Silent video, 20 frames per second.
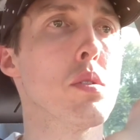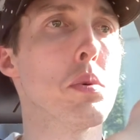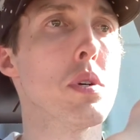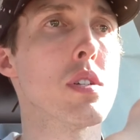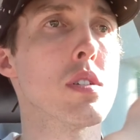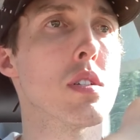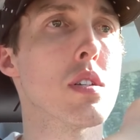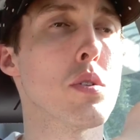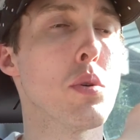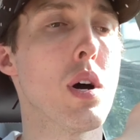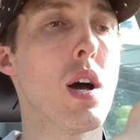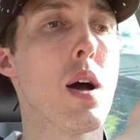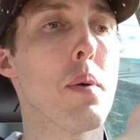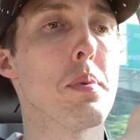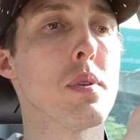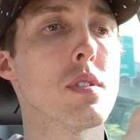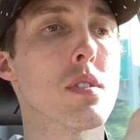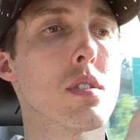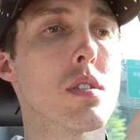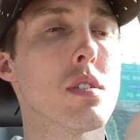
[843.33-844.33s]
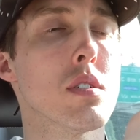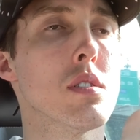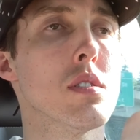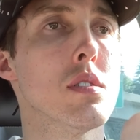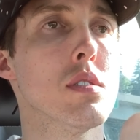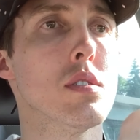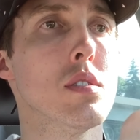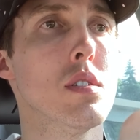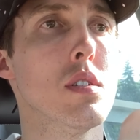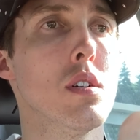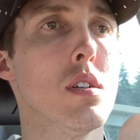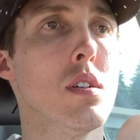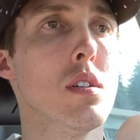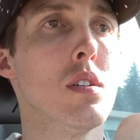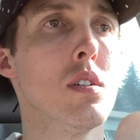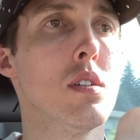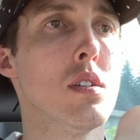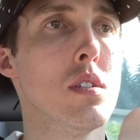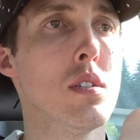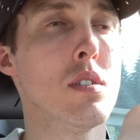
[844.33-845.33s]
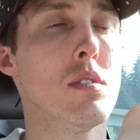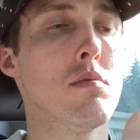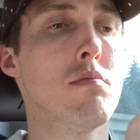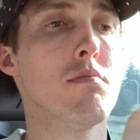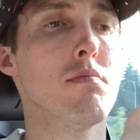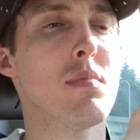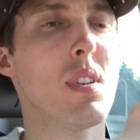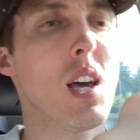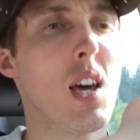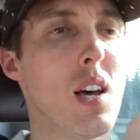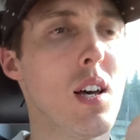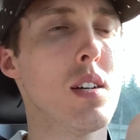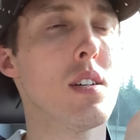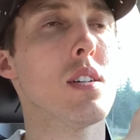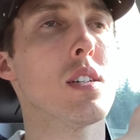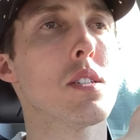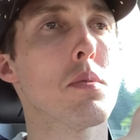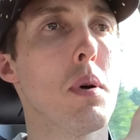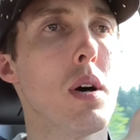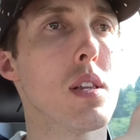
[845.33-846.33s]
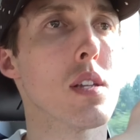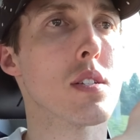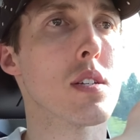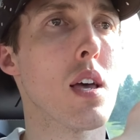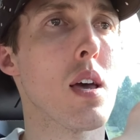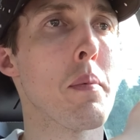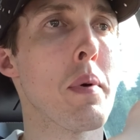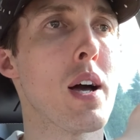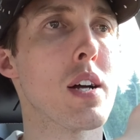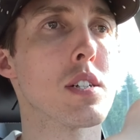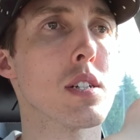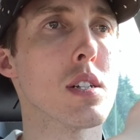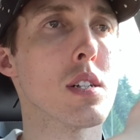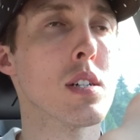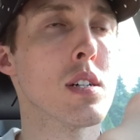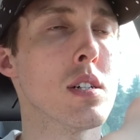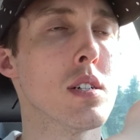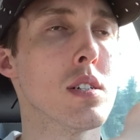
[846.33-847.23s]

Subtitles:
bit and see what happens. Yeah, it's about the same actually.